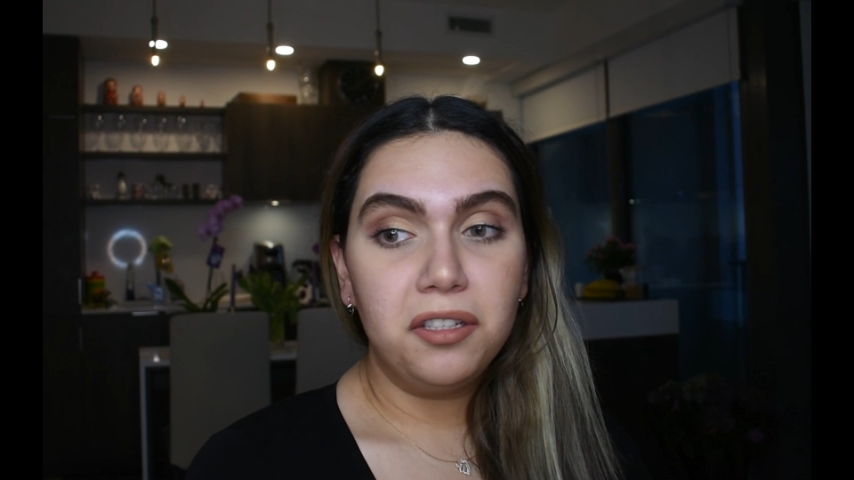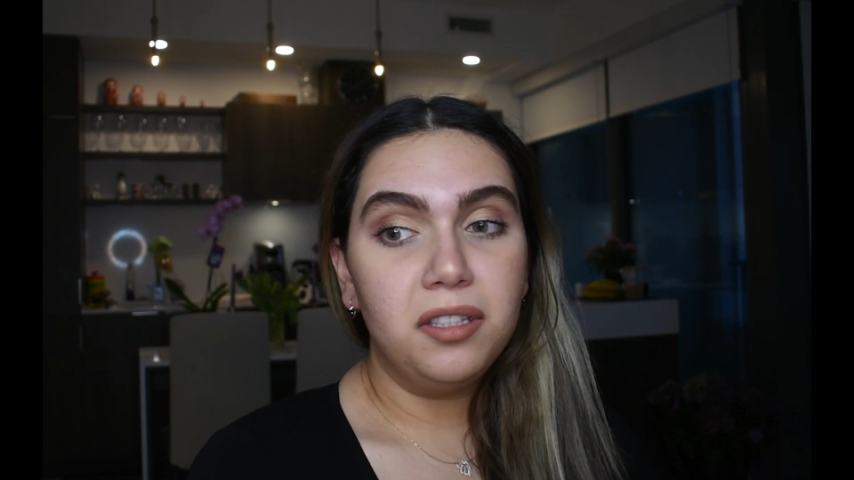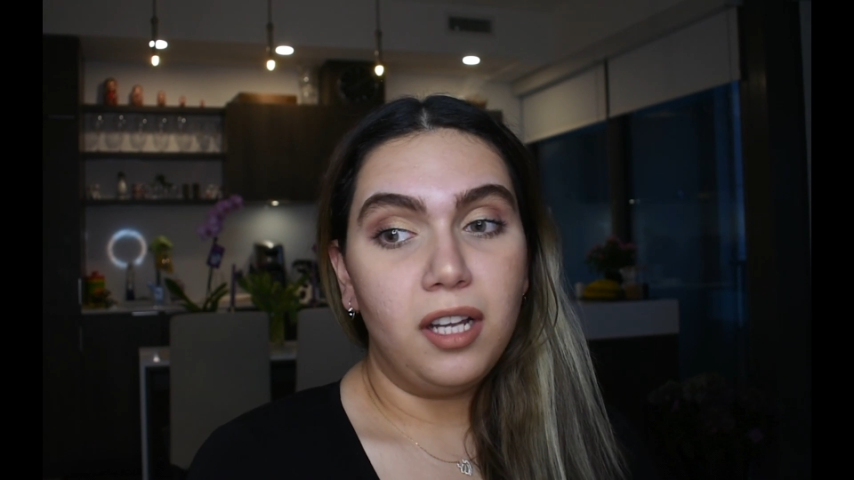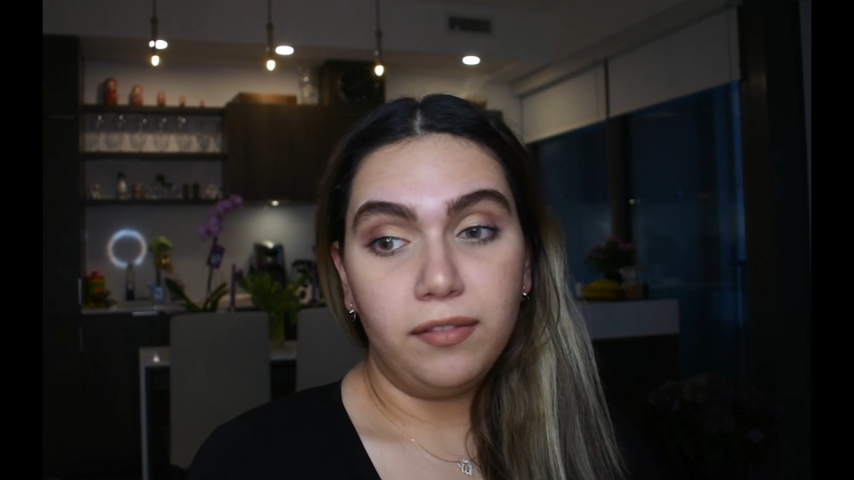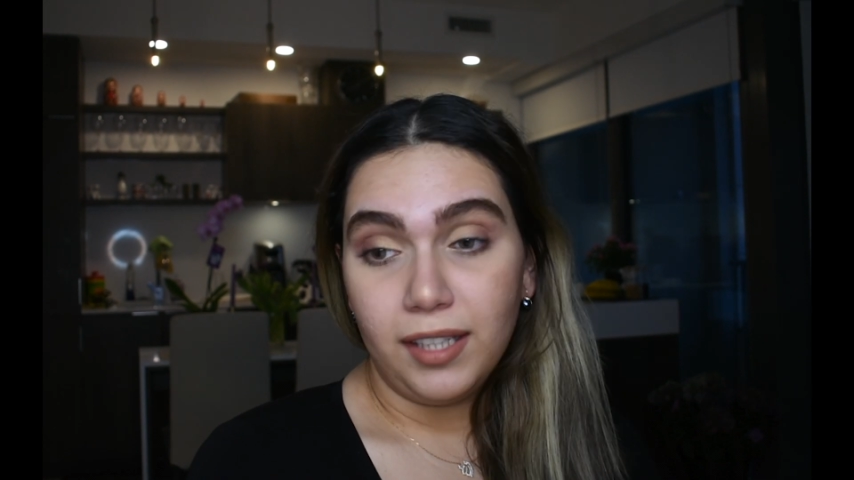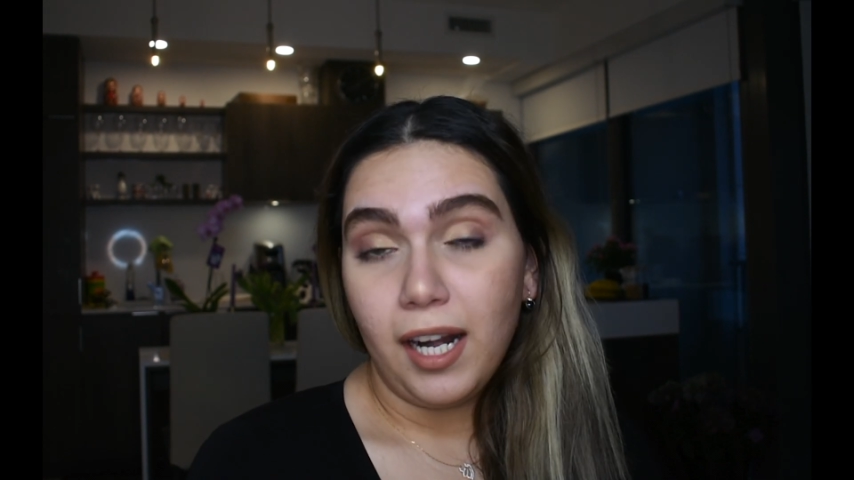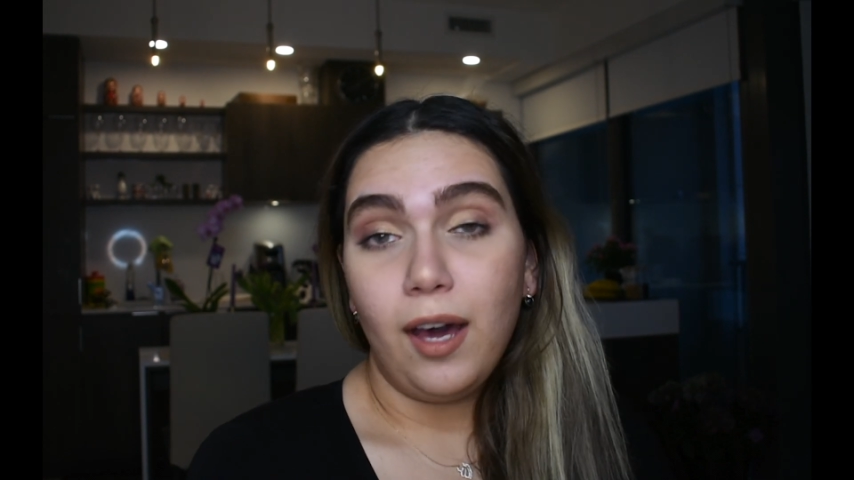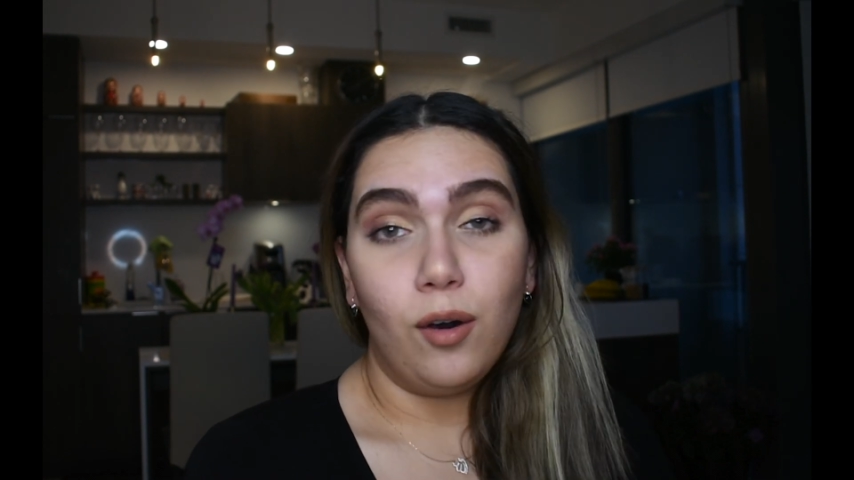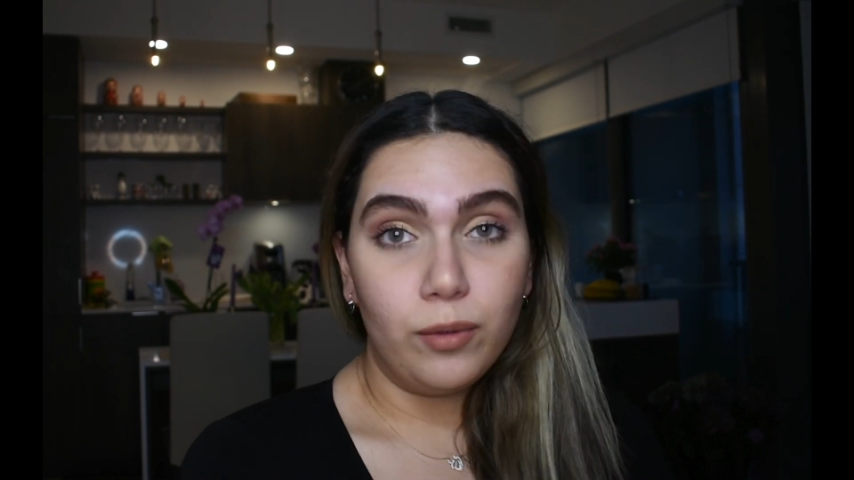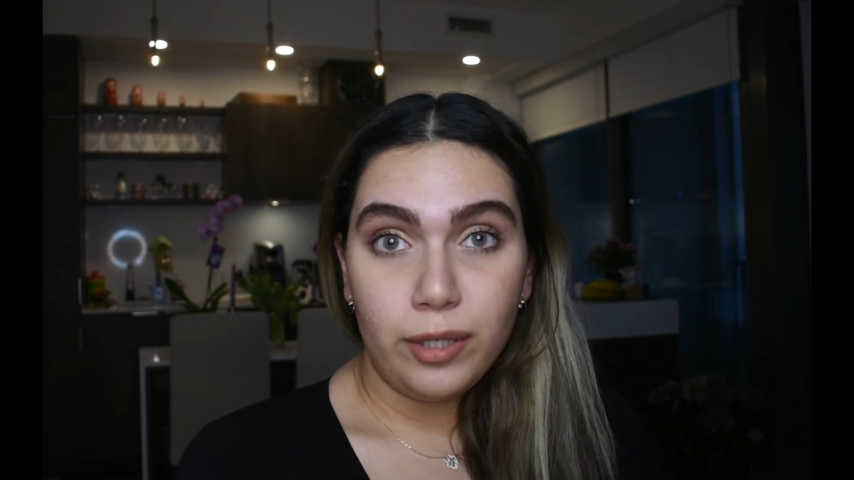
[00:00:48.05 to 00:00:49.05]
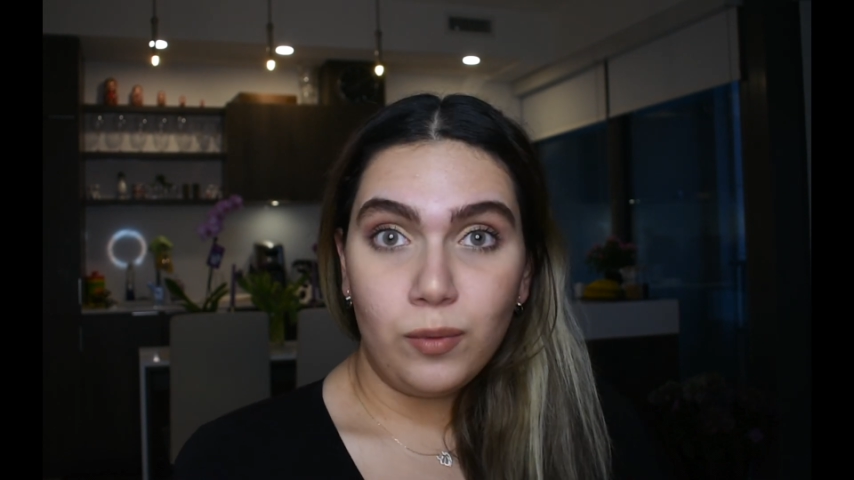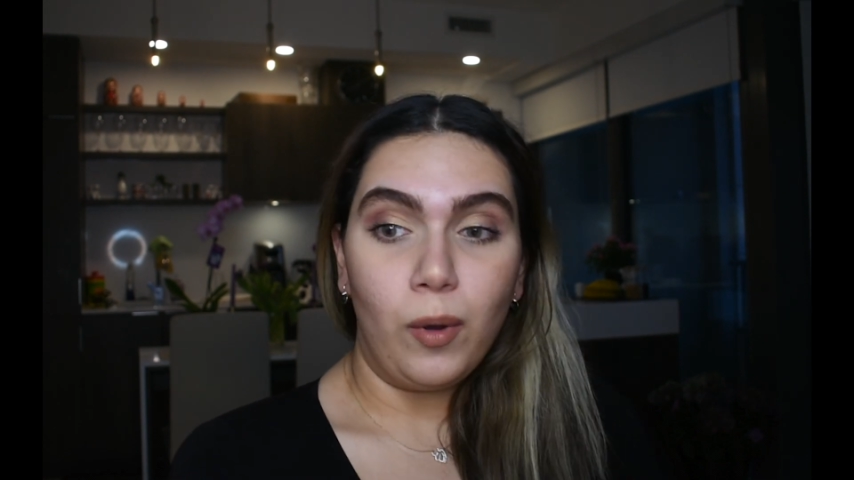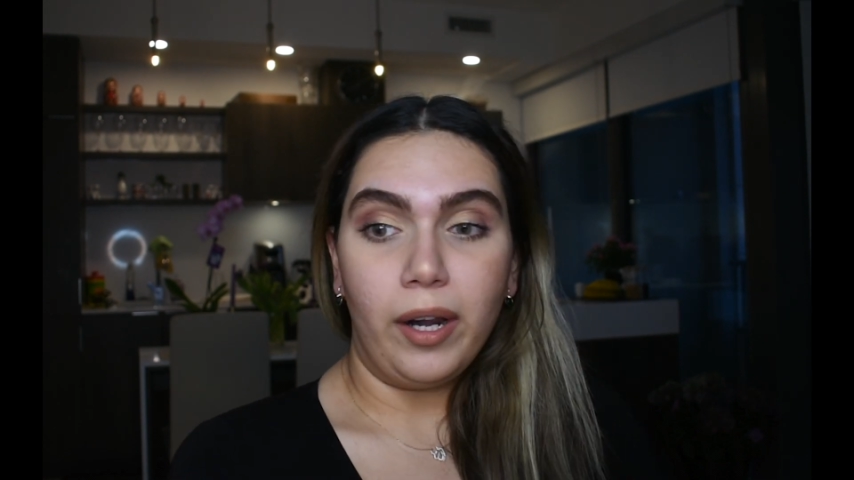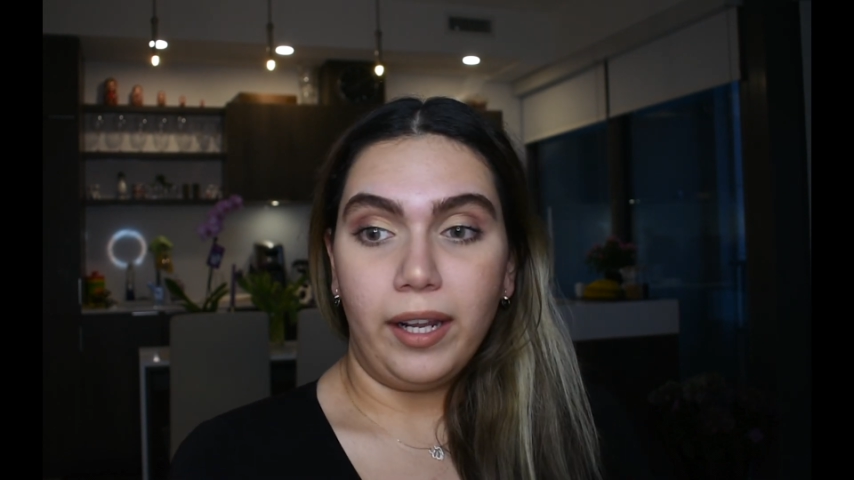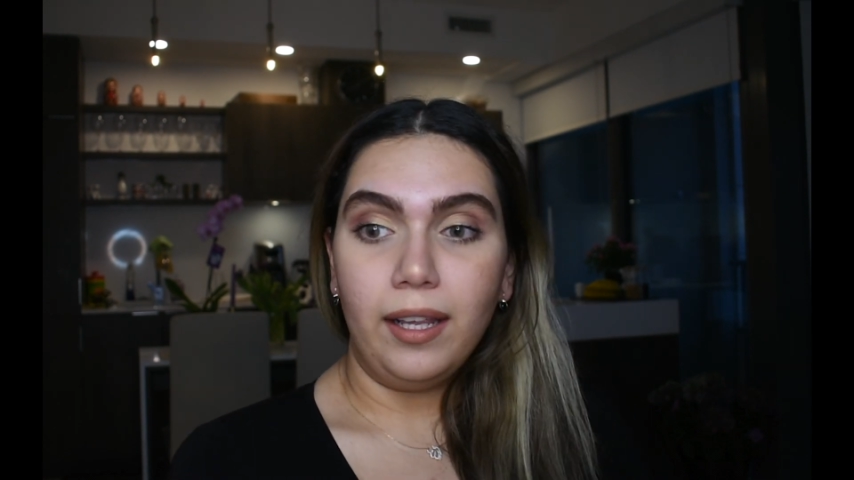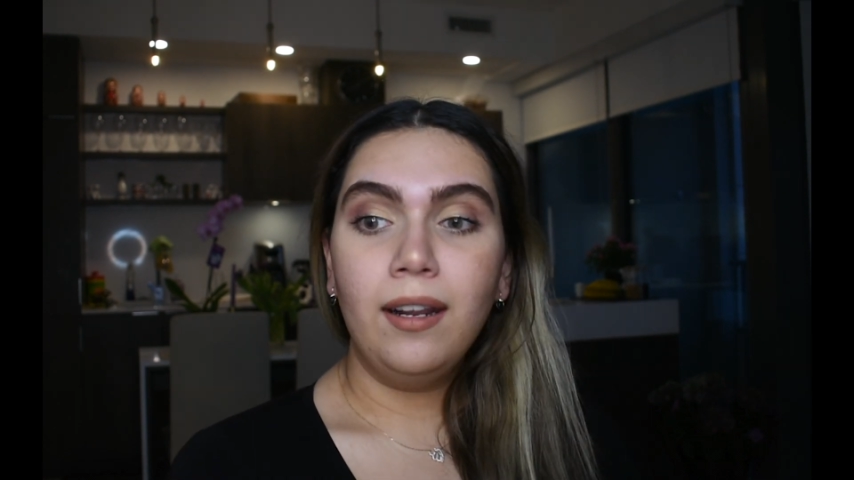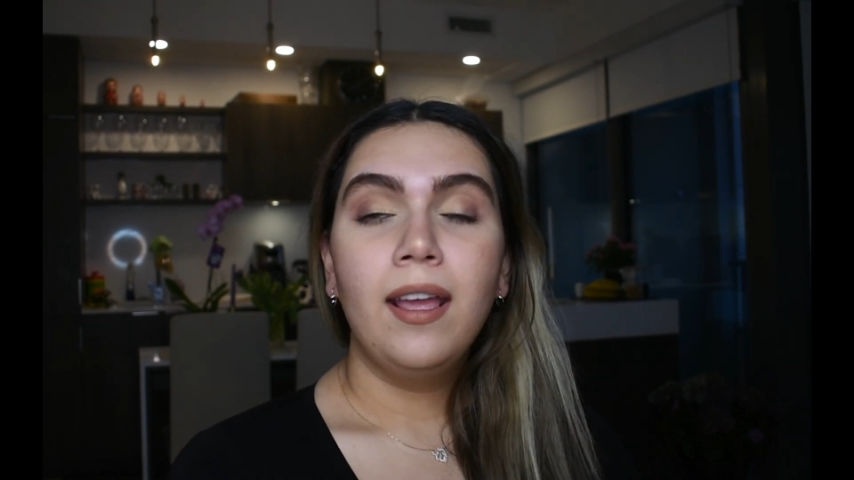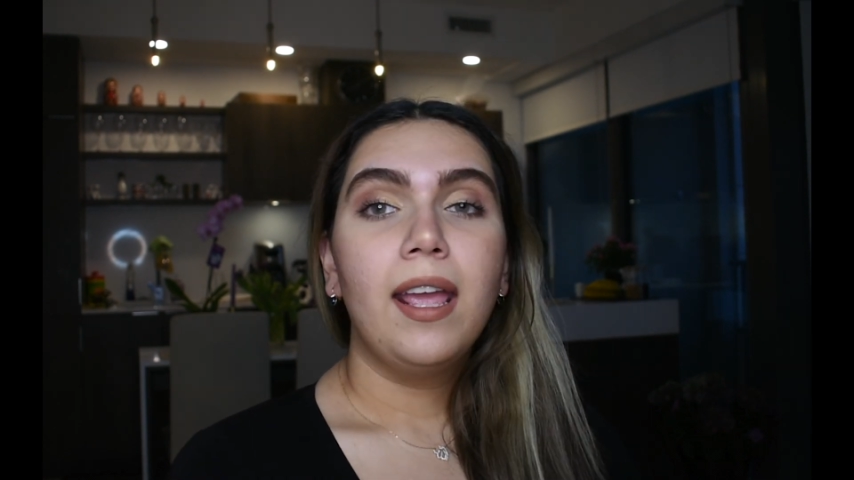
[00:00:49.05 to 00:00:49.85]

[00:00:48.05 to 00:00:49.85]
of stuff that I always wanted